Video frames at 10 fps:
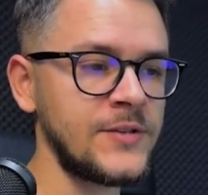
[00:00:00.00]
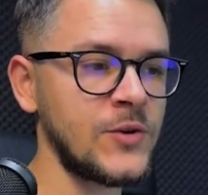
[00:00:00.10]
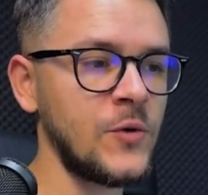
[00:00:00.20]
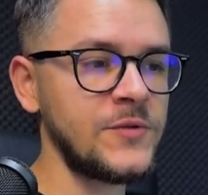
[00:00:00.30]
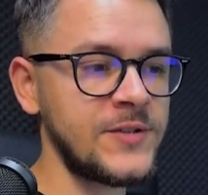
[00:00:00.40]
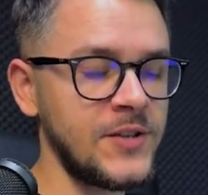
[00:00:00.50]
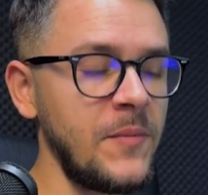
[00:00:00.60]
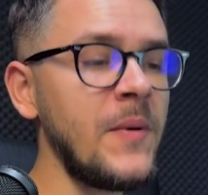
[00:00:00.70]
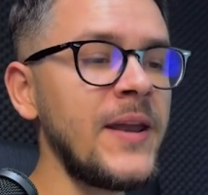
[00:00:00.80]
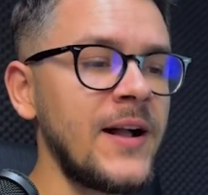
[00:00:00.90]
So
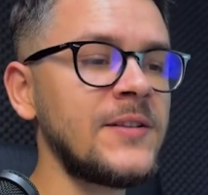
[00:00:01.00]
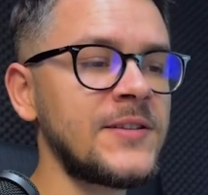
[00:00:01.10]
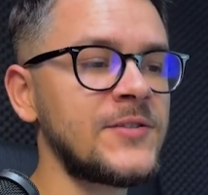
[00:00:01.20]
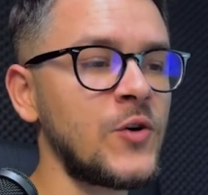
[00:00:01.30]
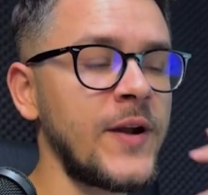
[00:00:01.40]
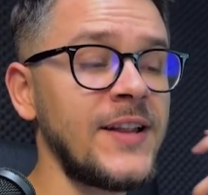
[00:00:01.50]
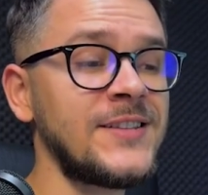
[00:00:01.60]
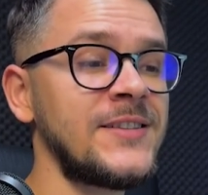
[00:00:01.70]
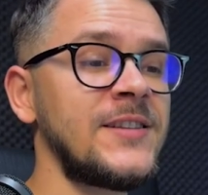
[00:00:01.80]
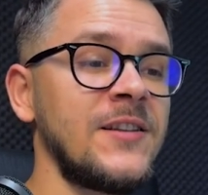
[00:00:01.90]
somebody else is already
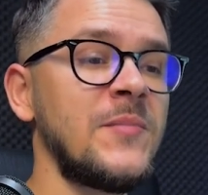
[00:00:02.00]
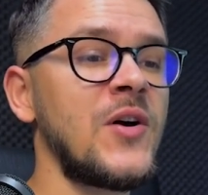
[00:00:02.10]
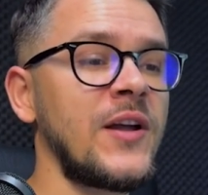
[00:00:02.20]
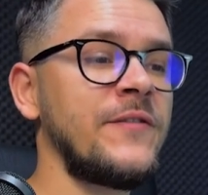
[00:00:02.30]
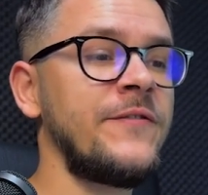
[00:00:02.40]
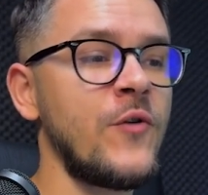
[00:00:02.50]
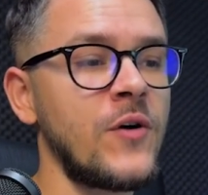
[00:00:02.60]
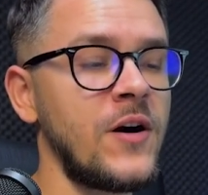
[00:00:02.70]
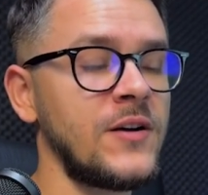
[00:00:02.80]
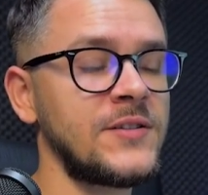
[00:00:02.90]
testing the market
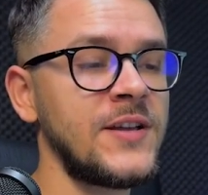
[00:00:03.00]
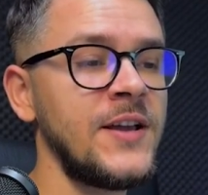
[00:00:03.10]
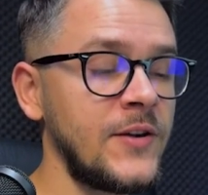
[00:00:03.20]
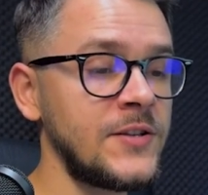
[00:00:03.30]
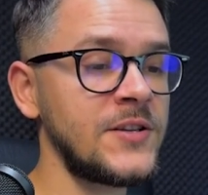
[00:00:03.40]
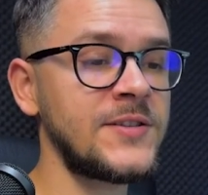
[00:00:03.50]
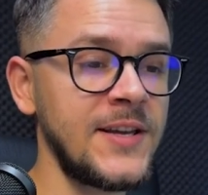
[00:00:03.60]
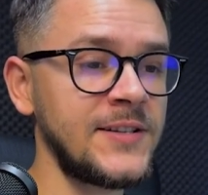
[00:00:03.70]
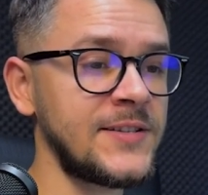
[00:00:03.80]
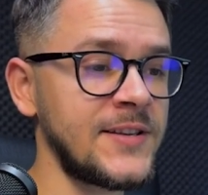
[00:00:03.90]
for us. You can just
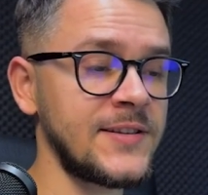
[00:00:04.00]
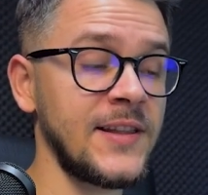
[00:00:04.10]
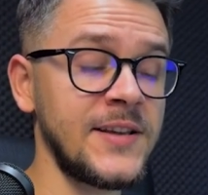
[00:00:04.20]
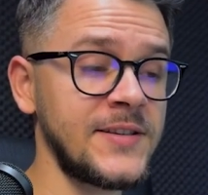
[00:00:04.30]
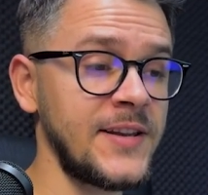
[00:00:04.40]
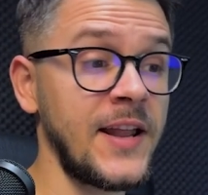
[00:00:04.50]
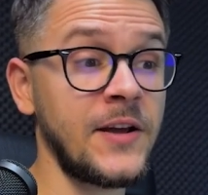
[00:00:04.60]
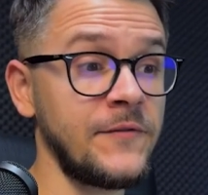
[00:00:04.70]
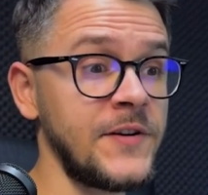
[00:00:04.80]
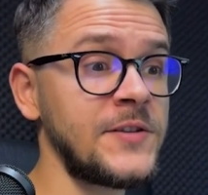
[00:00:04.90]
take this as a lesson and
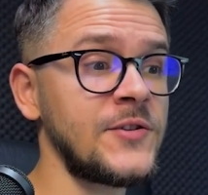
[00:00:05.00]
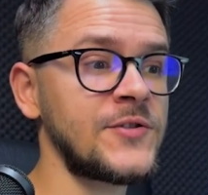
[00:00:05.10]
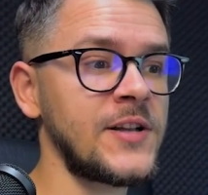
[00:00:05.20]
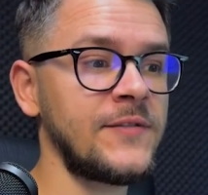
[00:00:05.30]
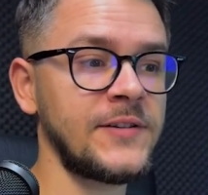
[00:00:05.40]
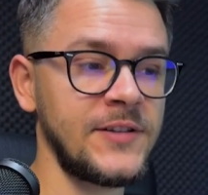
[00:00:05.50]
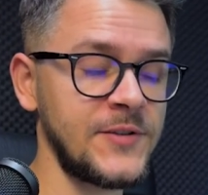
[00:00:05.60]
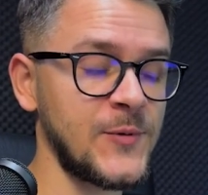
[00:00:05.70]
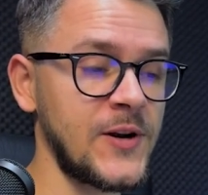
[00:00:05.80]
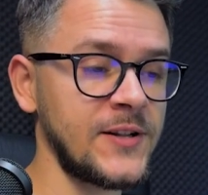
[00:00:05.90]
convince yourself that
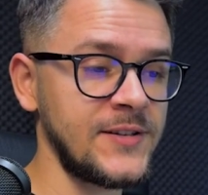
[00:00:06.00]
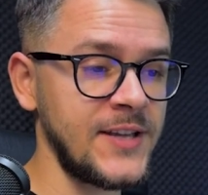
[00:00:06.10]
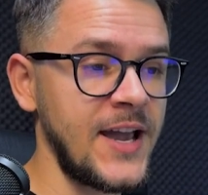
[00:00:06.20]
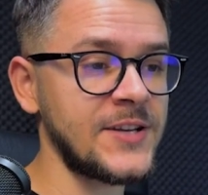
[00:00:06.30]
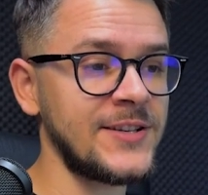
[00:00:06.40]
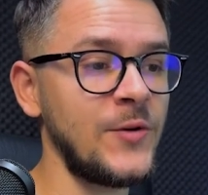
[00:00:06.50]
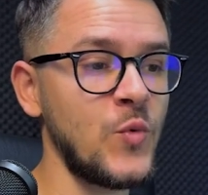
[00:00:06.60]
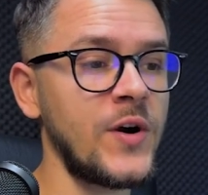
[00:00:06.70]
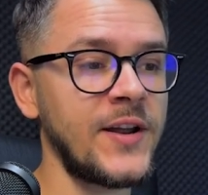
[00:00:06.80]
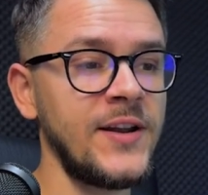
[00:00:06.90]
this product is actually
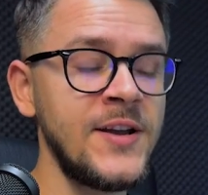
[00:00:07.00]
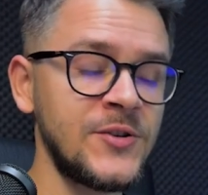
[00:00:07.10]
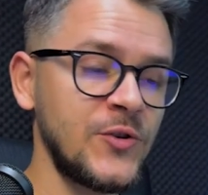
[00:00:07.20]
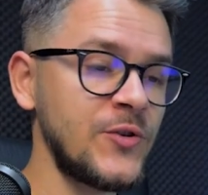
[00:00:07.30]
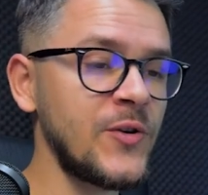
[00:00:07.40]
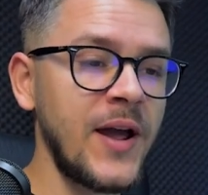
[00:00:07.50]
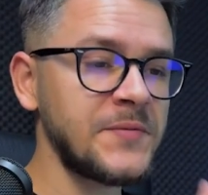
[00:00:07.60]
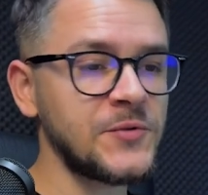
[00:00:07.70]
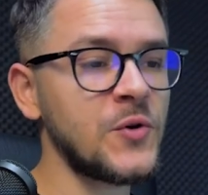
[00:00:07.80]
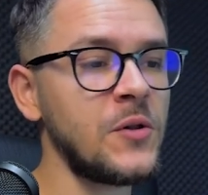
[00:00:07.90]
working. So you don't
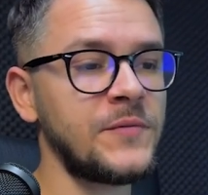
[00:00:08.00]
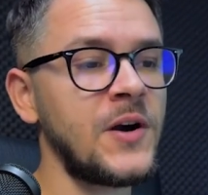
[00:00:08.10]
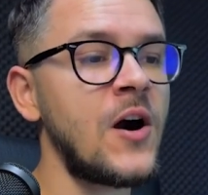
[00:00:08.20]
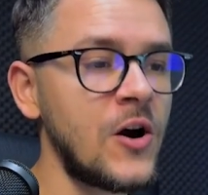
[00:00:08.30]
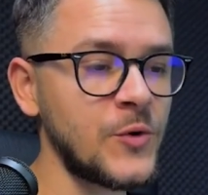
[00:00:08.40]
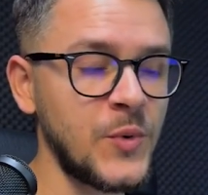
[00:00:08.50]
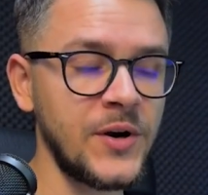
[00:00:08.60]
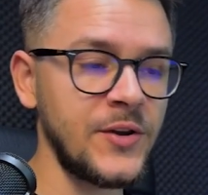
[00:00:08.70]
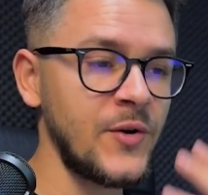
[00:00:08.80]
have to do all of the hard work.